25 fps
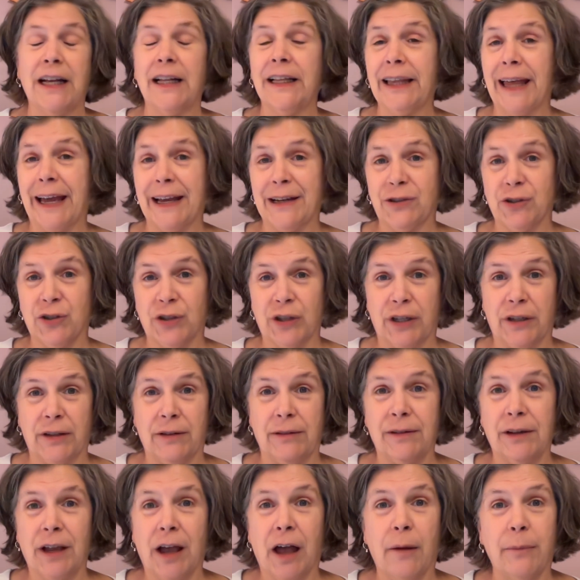
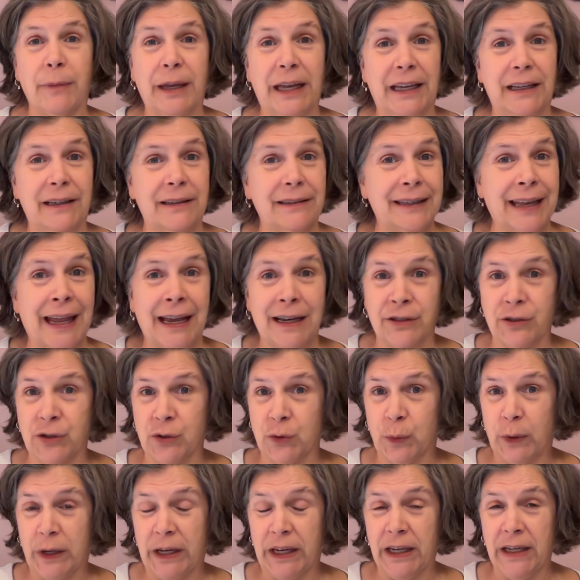election coming
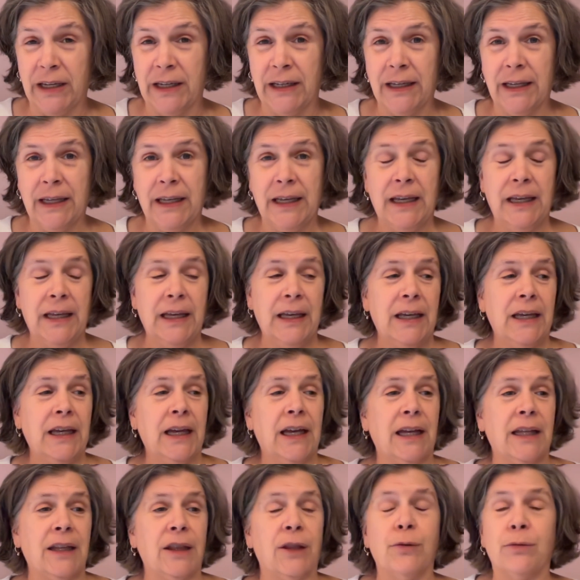next week.
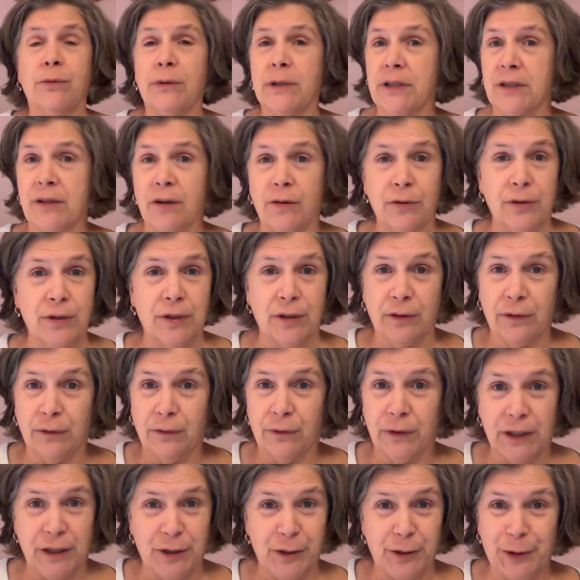The results
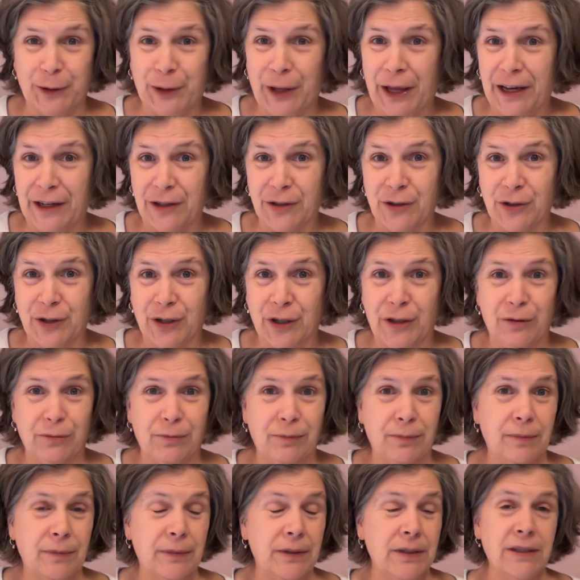of this
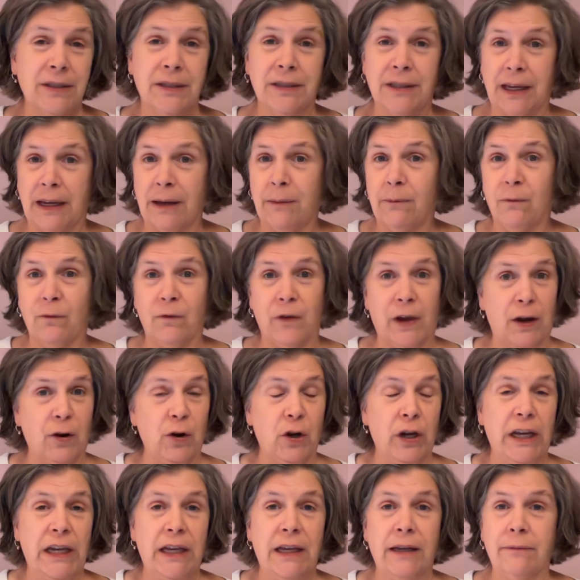election seem
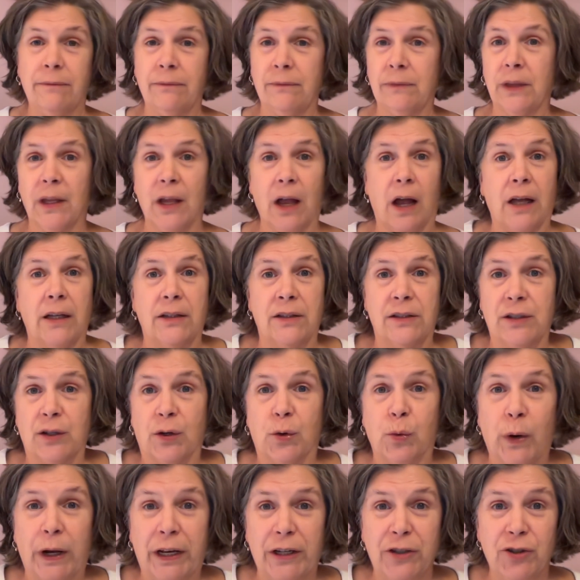very
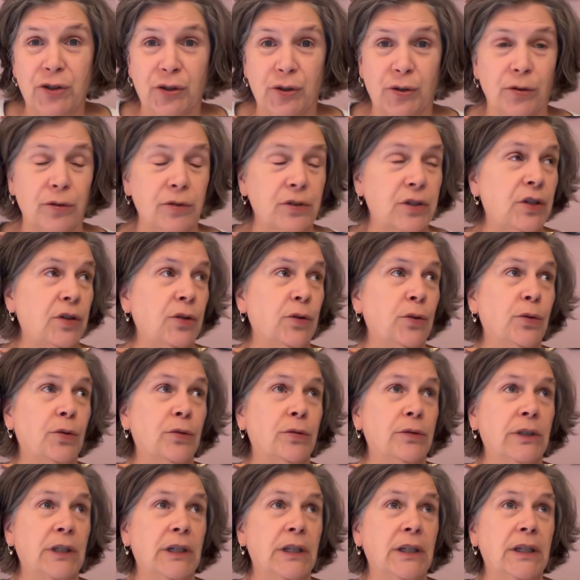consequential
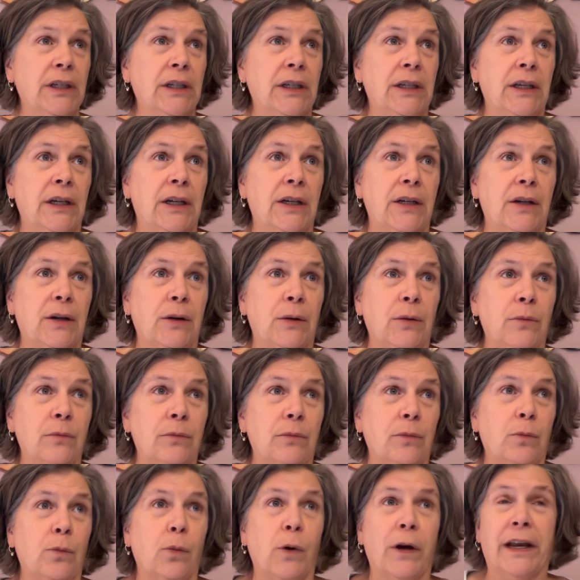to
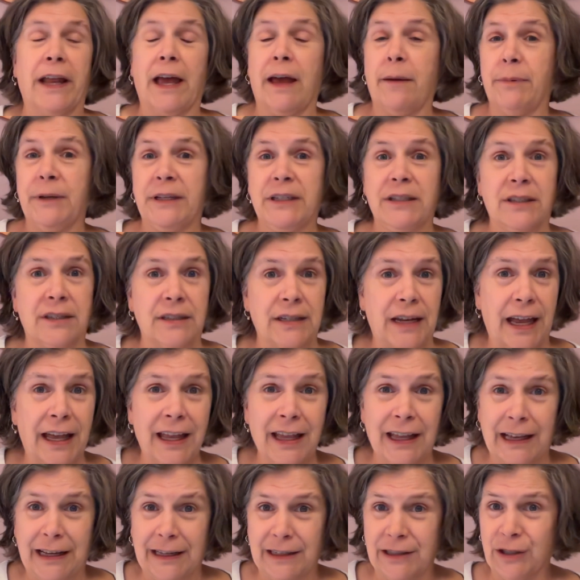what happens
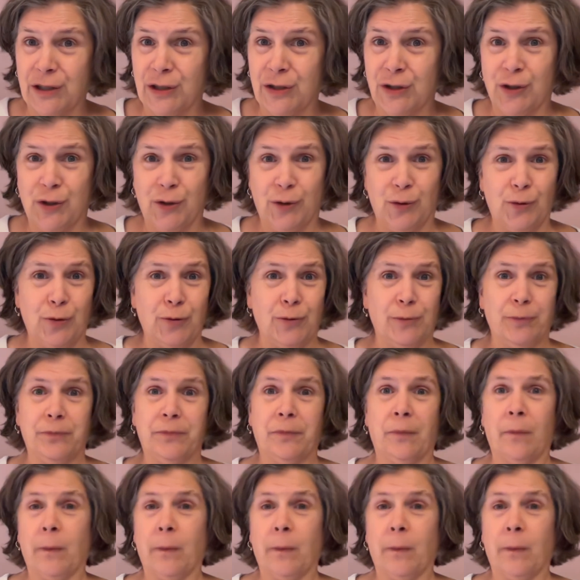next, to